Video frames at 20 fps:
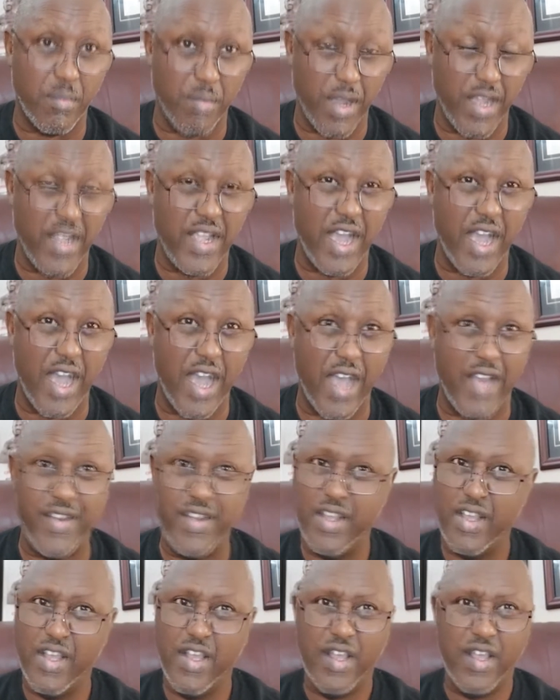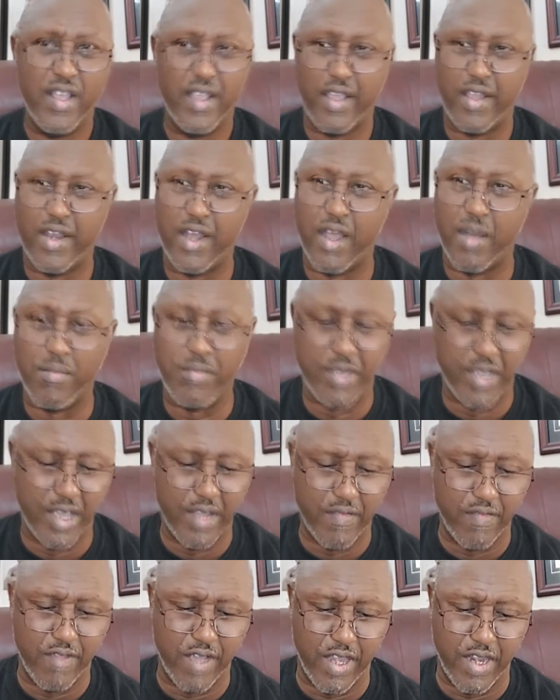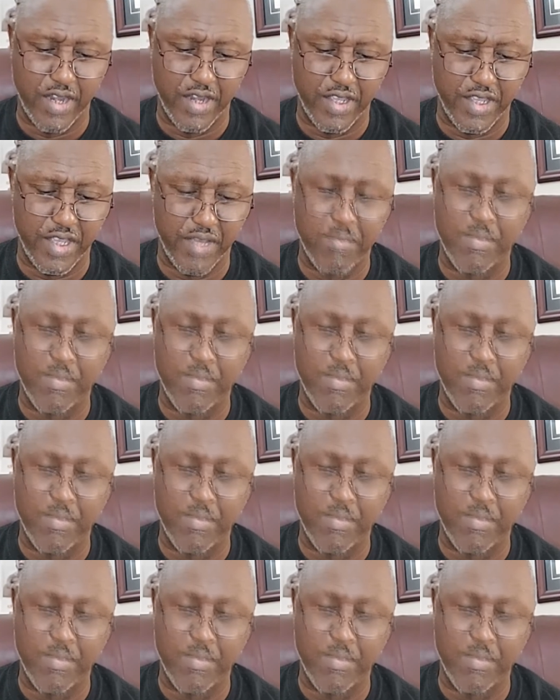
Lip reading: yard, and I'm getting ready to get